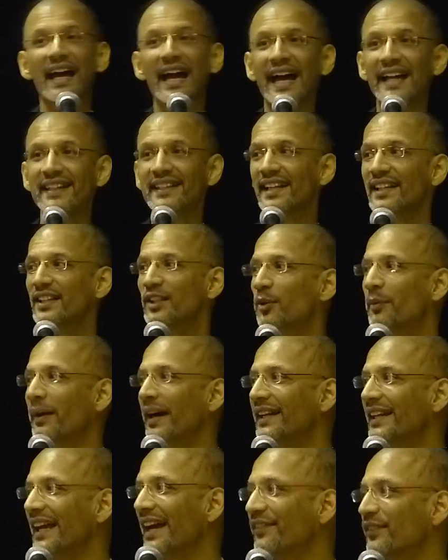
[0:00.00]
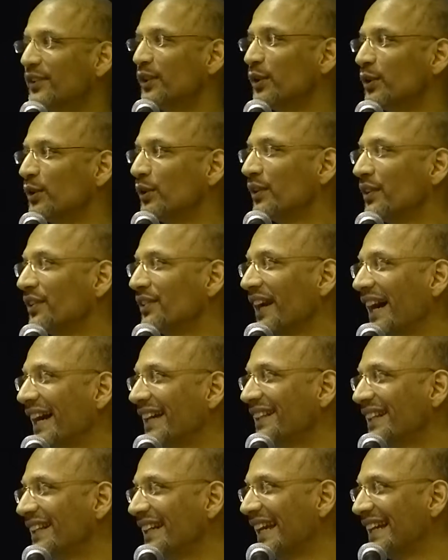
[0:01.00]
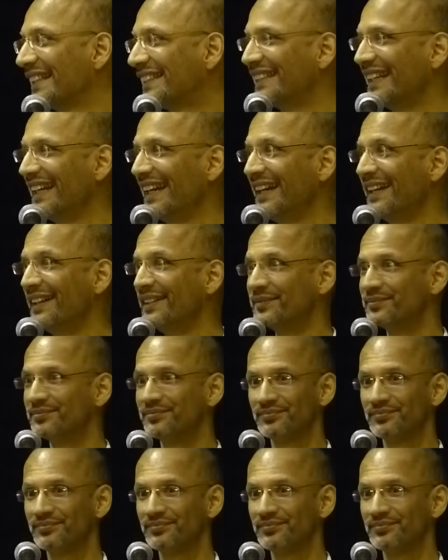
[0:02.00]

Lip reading: And then you might have to write an essay,